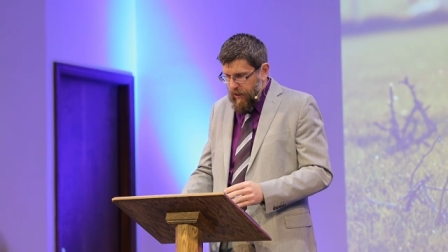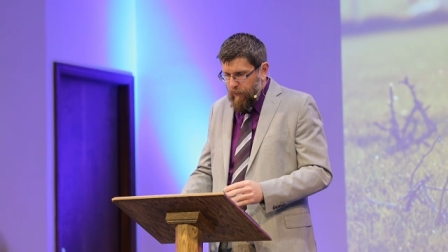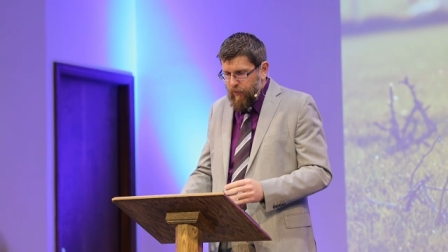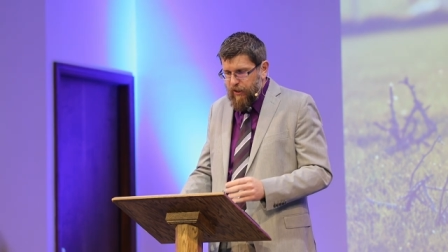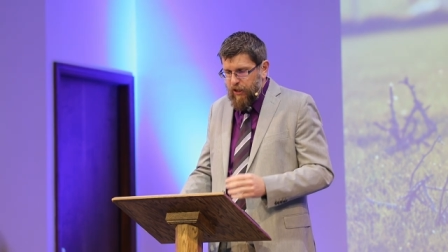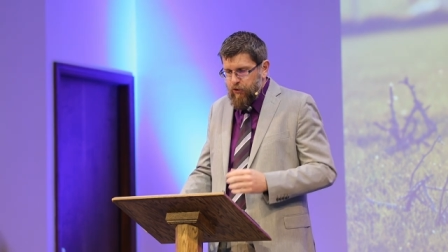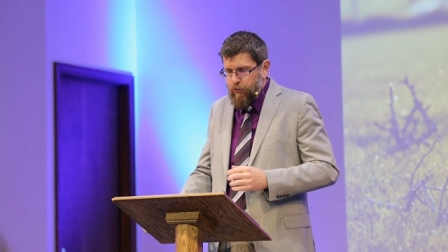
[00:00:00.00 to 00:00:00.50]
And
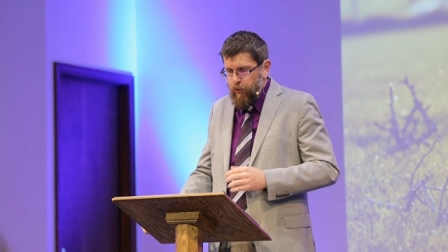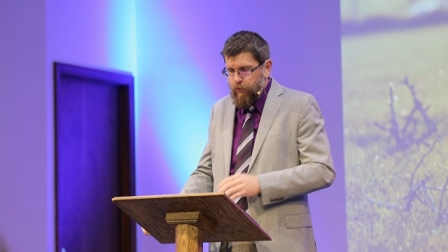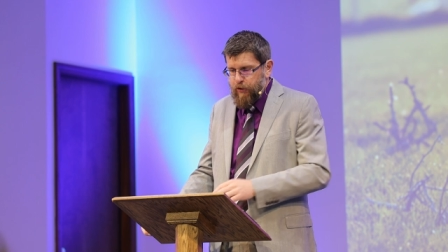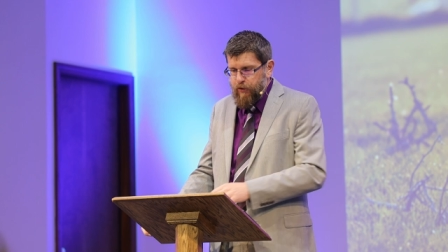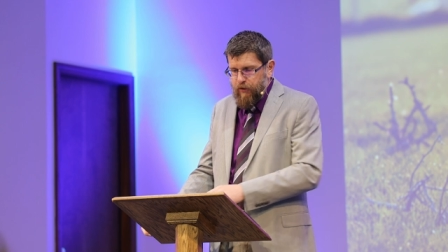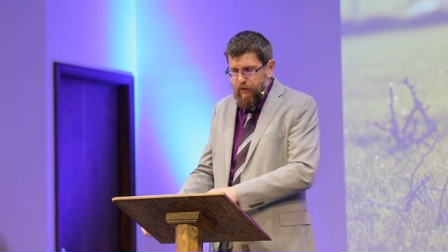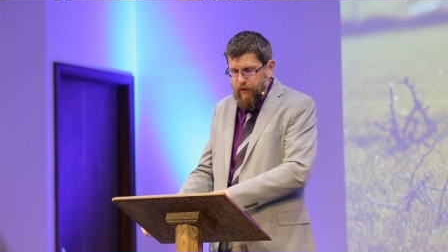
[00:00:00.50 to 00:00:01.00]
when they
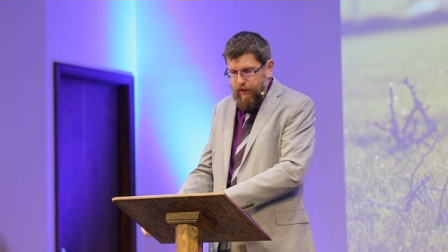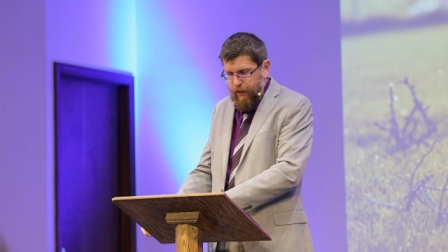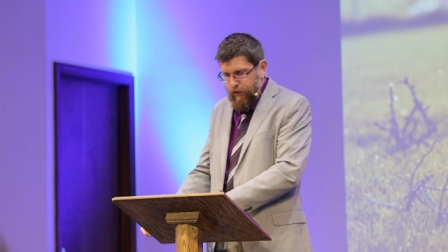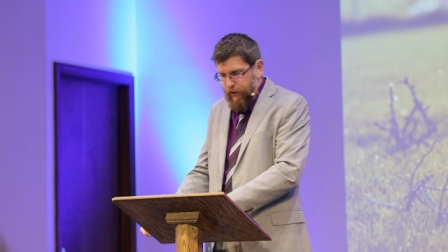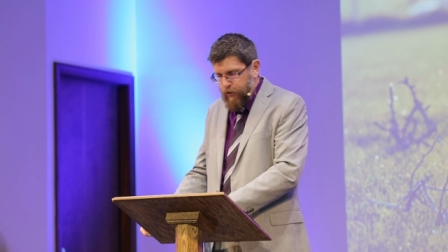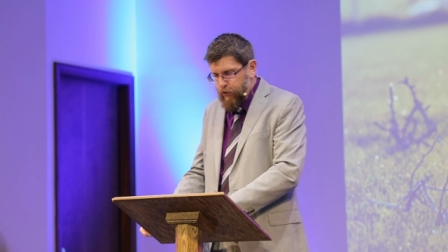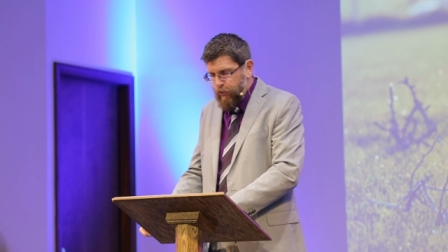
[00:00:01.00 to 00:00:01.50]
drew
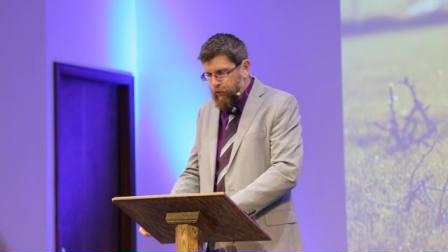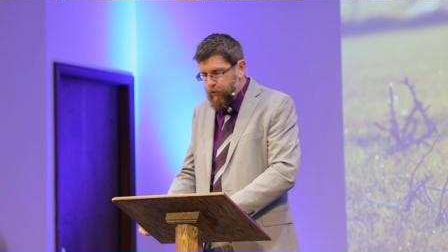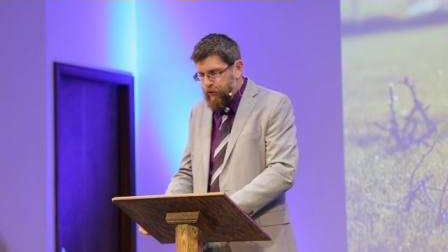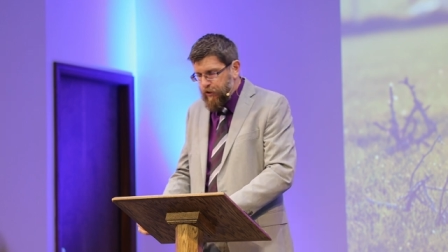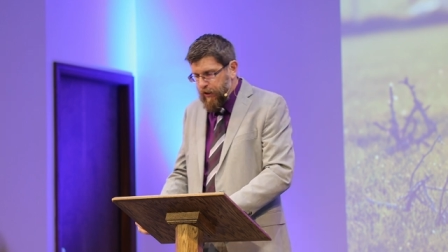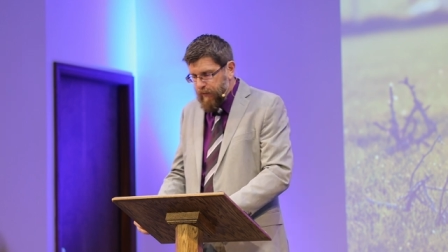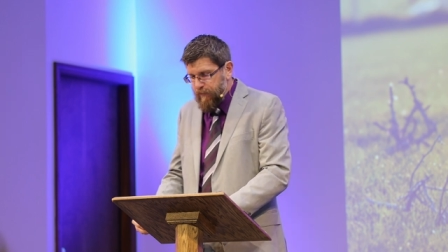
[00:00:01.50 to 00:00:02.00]
near to
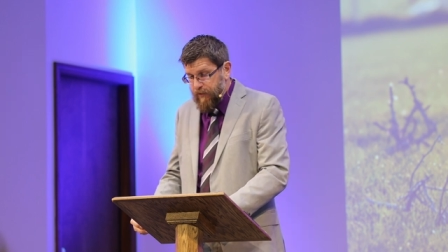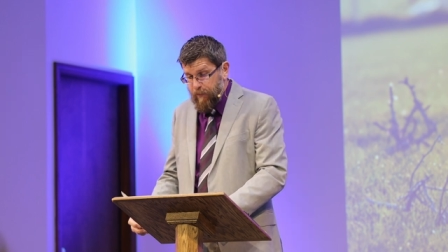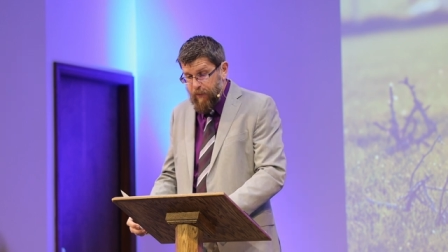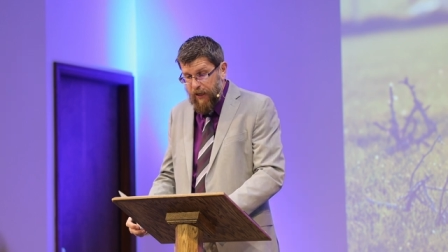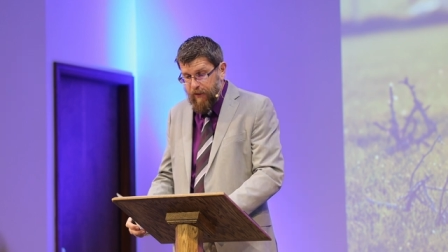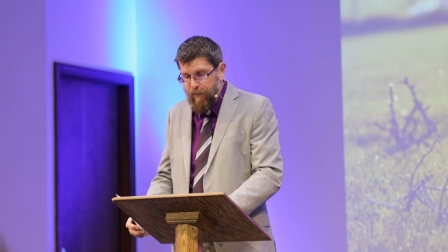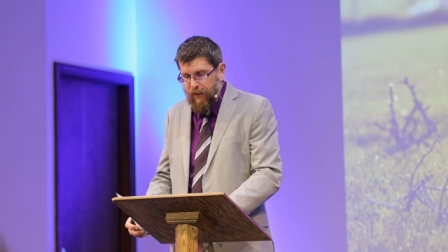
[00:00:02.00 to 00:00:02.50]
Jerusalem, to
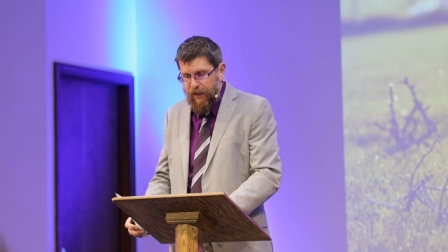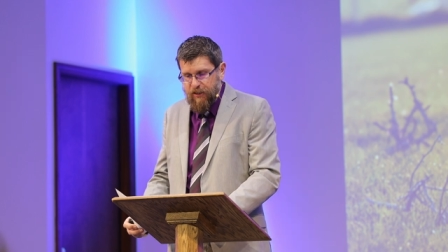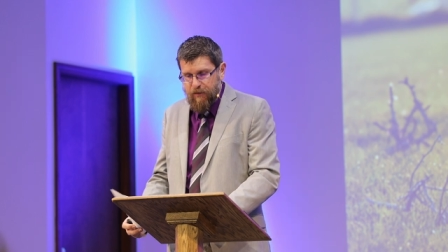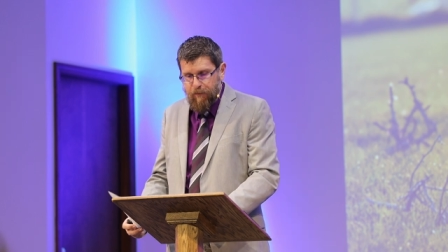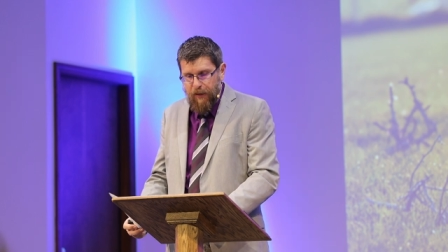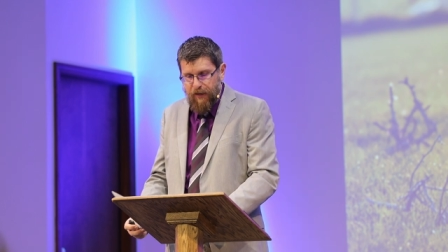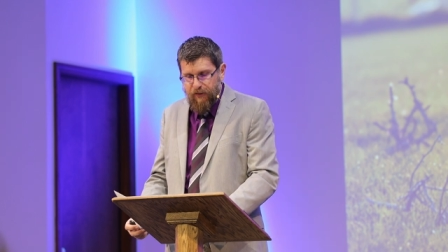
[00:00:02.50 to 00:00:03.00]
Bethphage
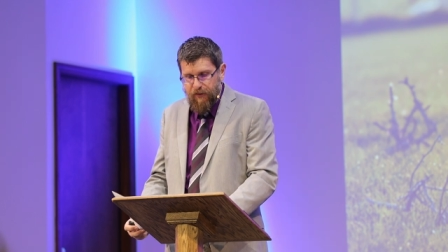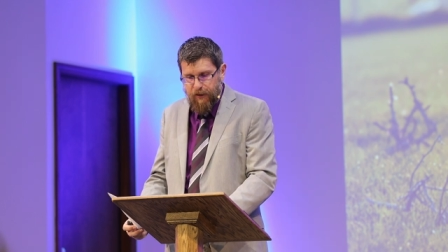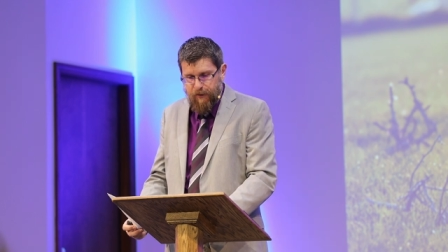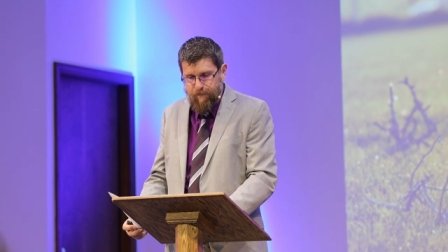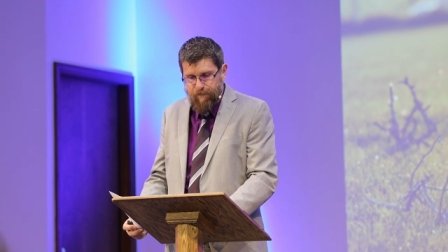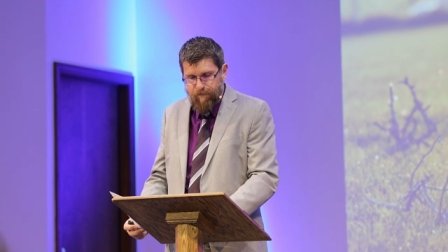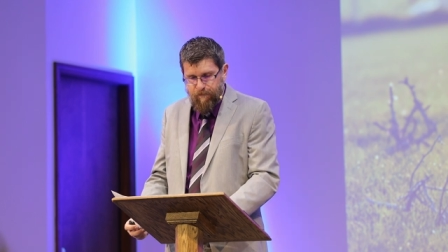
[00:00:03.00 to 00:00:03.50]
and
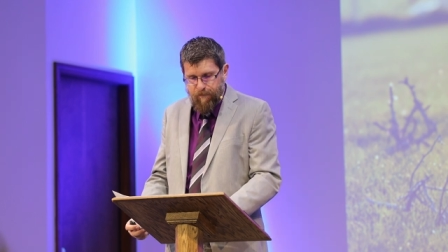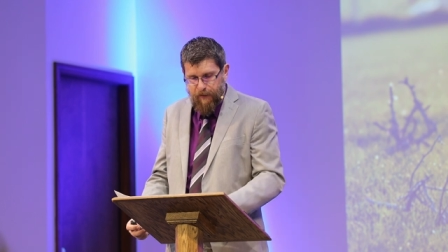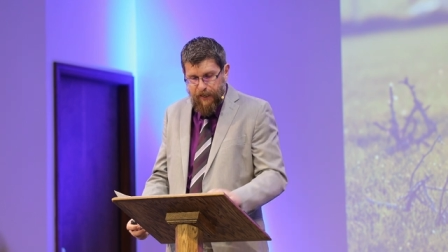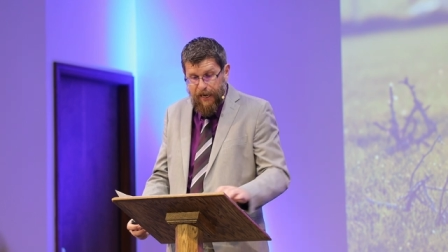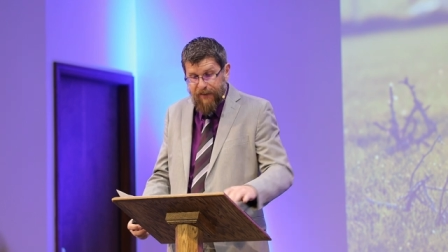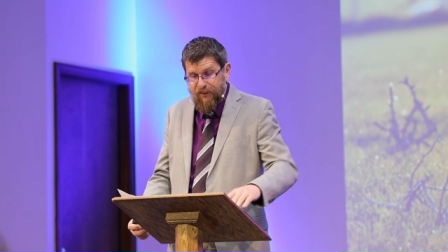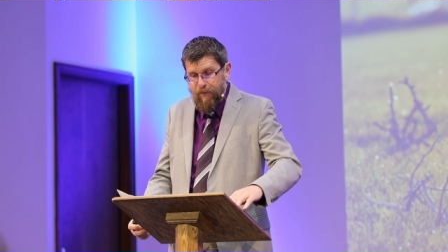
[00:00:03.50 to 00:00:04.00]
Bethany,
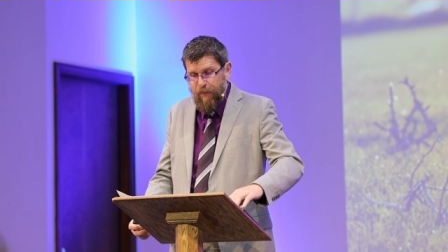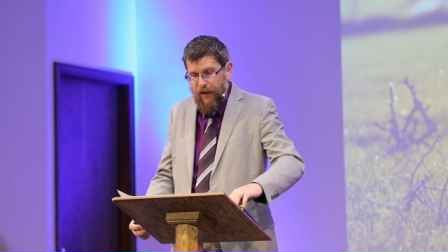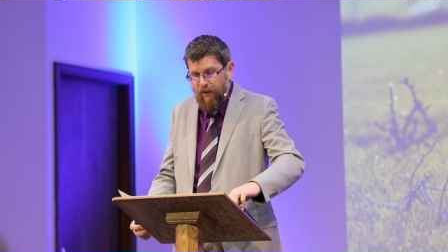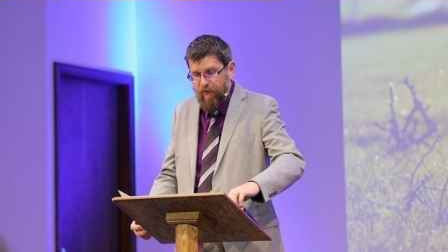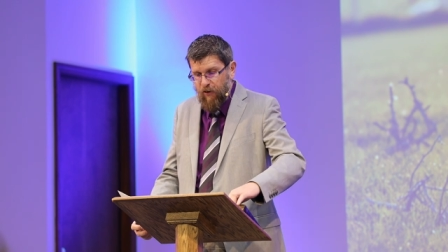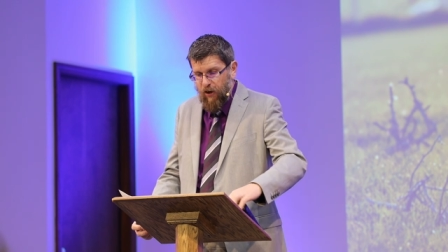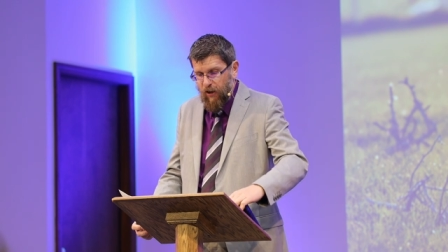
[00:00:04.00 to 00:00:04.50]
at the
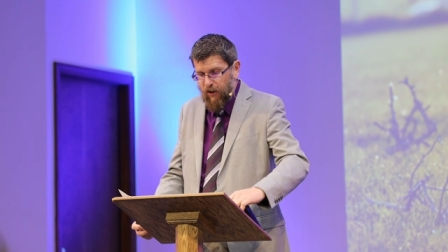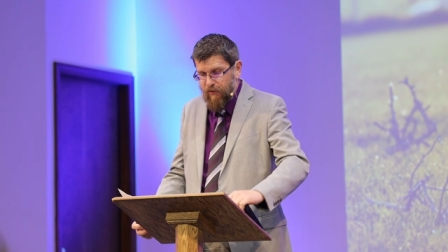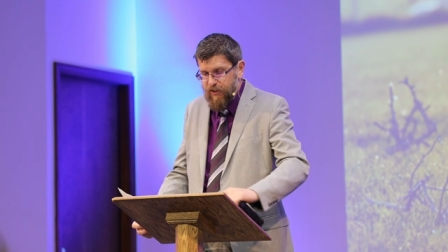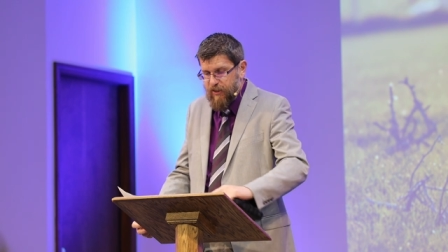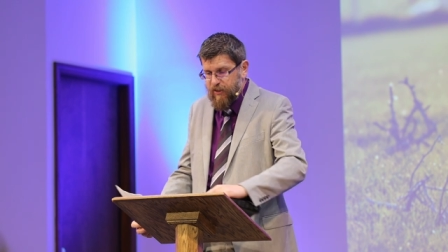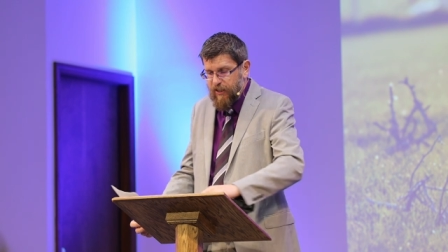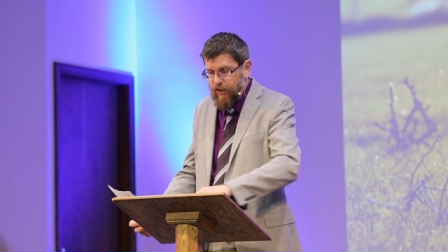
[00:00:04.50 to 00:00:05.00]
Mount of
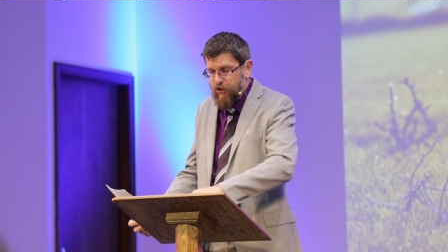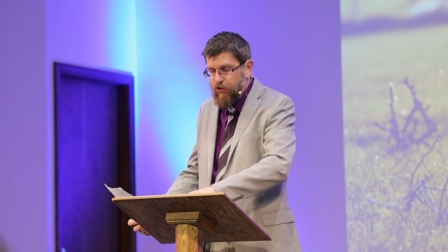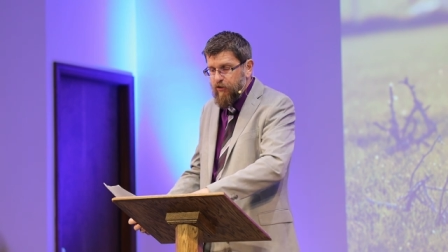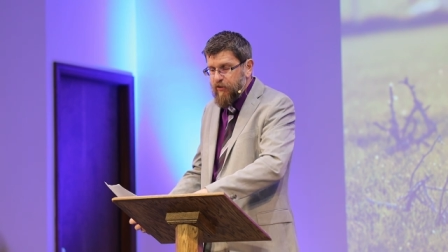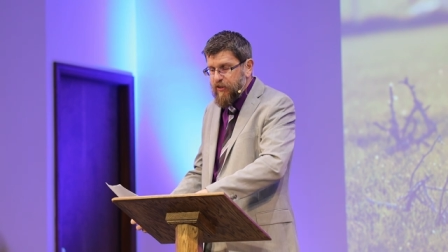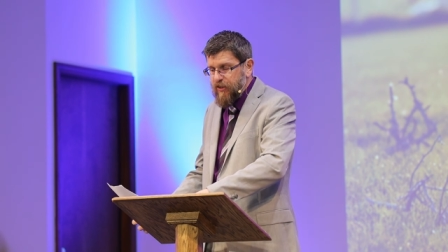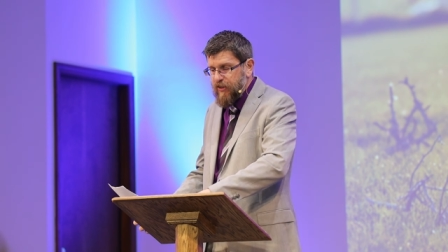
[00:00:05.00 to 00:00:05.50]
Olives, he sent
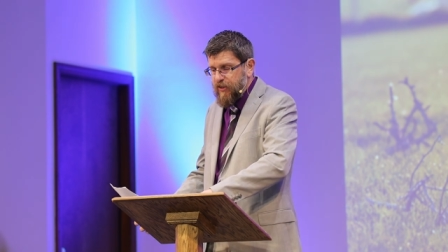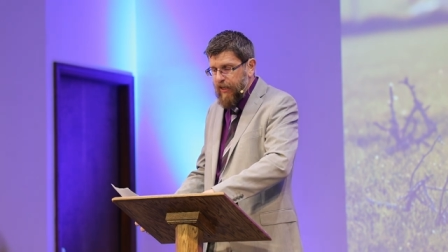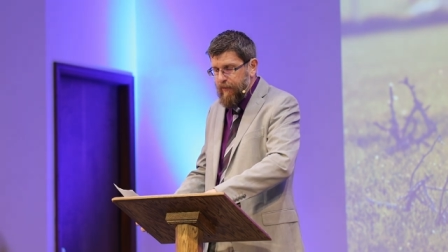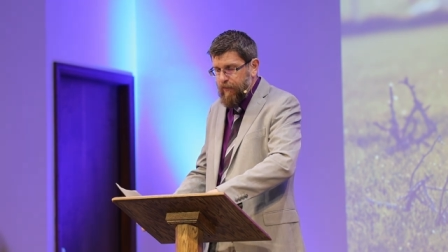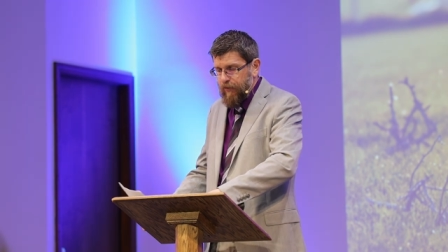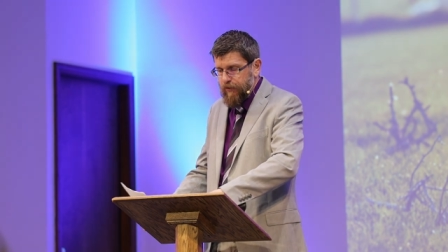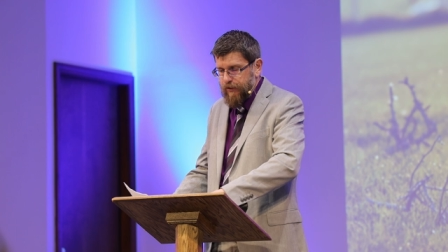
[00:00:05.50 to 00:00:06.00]
two of his
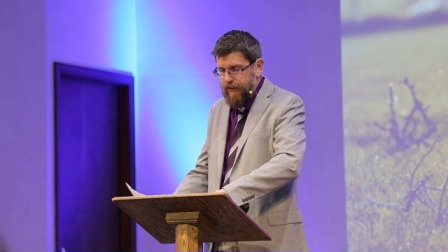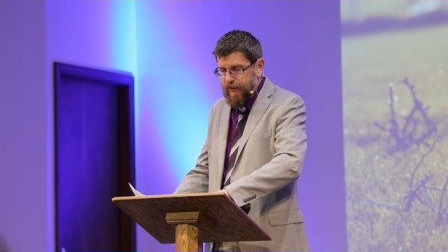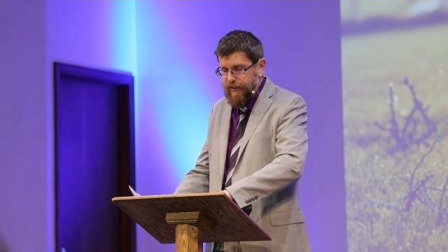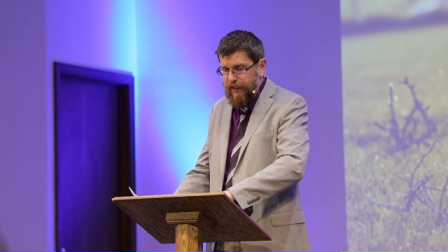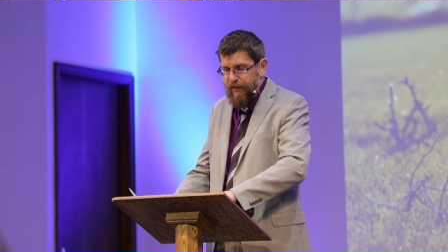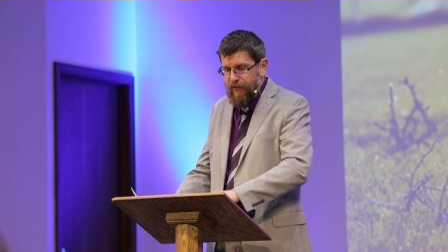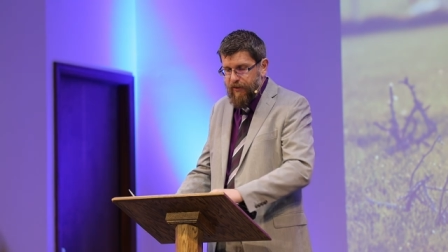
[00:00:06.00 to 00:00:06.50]
disciples and
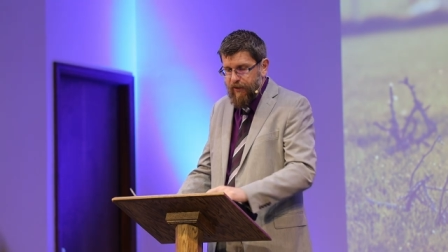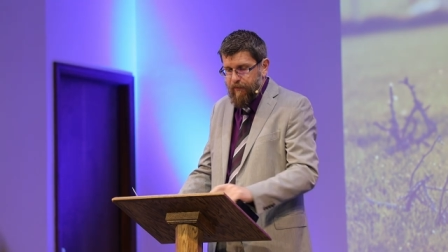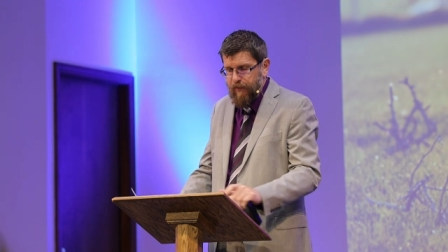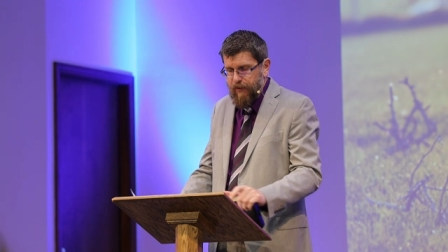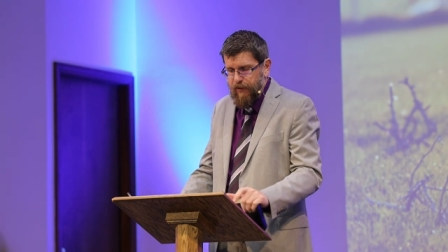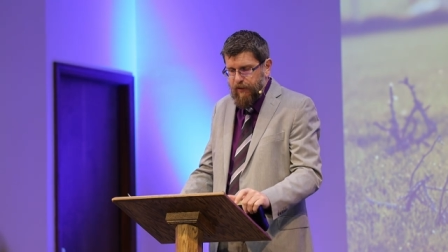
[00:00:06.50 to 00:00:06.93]
said to them,